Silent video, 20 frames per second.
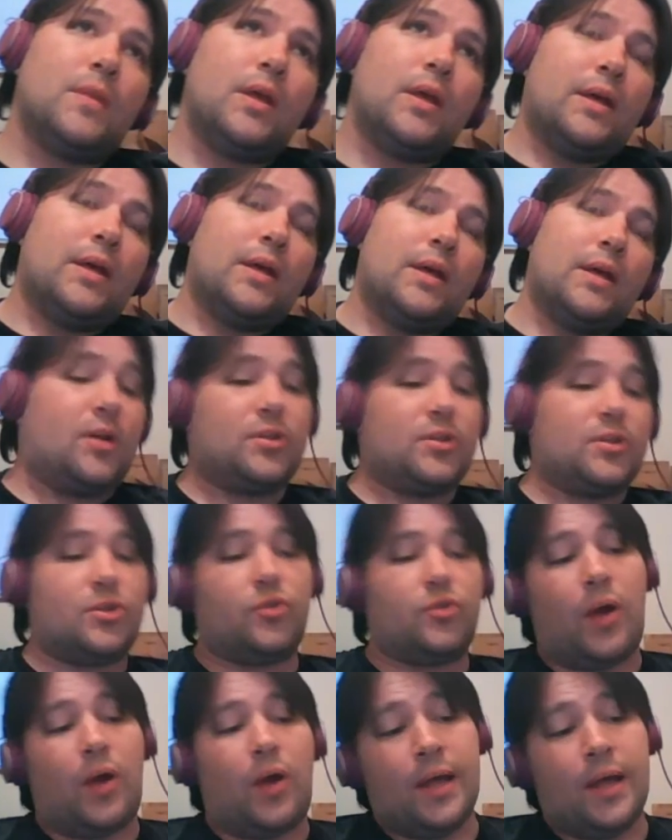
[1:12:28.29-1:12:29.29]
He starts
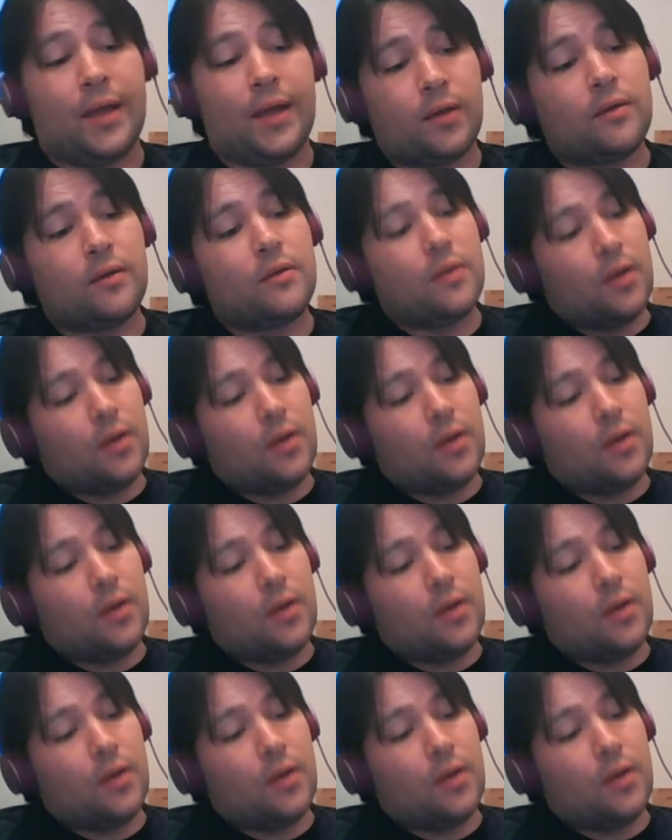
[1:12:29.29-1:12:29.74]
crying.